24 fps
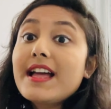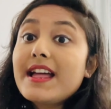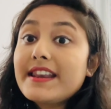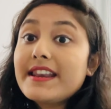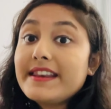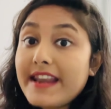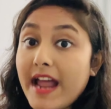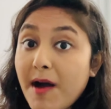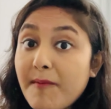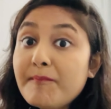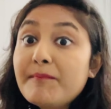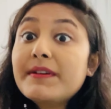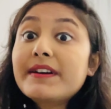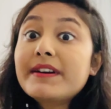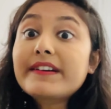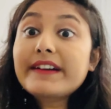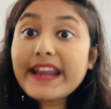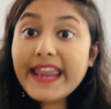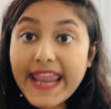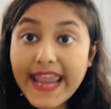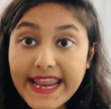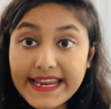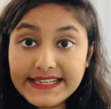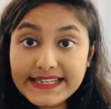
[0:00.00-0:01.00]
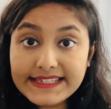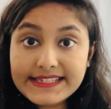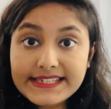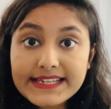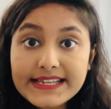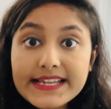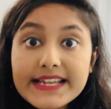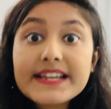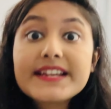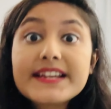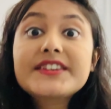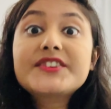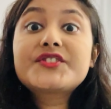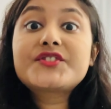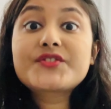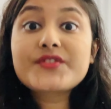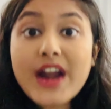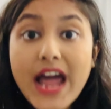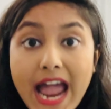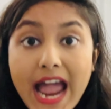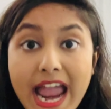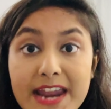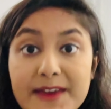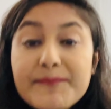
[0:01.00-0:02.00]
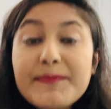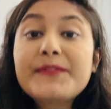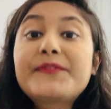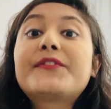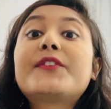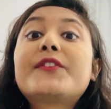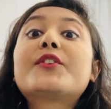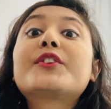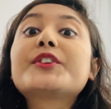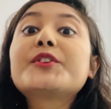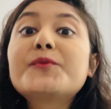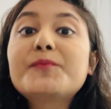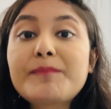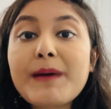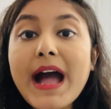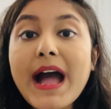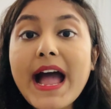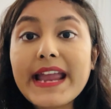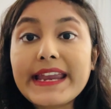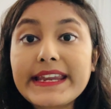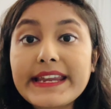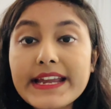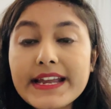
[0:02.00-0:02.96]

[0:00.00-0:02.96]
Number eight, try before you buy.